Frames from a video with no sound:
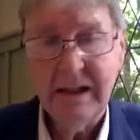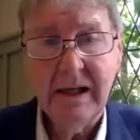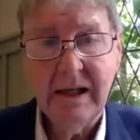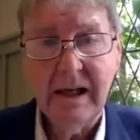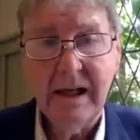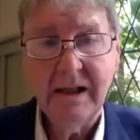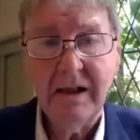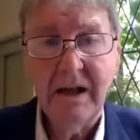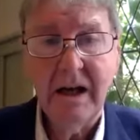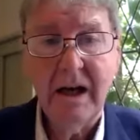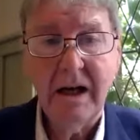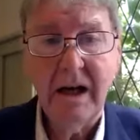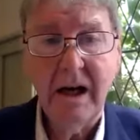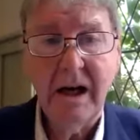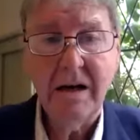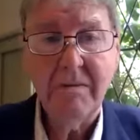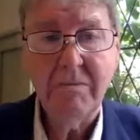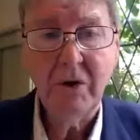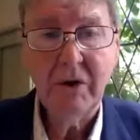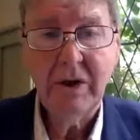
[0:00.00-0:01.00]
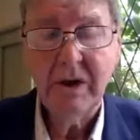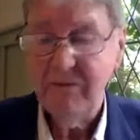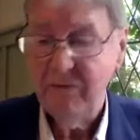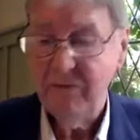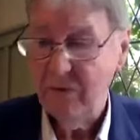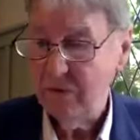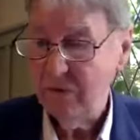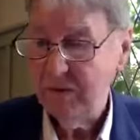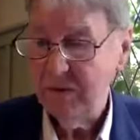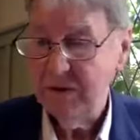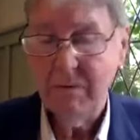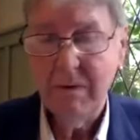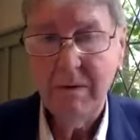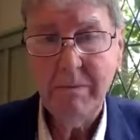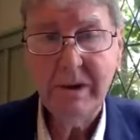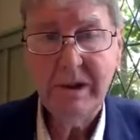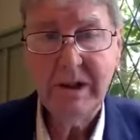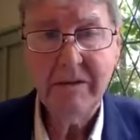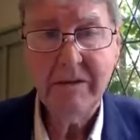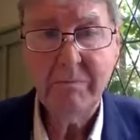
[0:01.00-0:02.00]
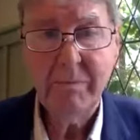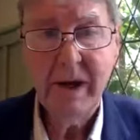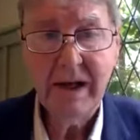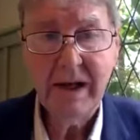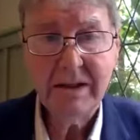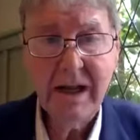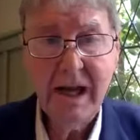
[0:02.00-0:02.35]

And I'm looking forward to when we get back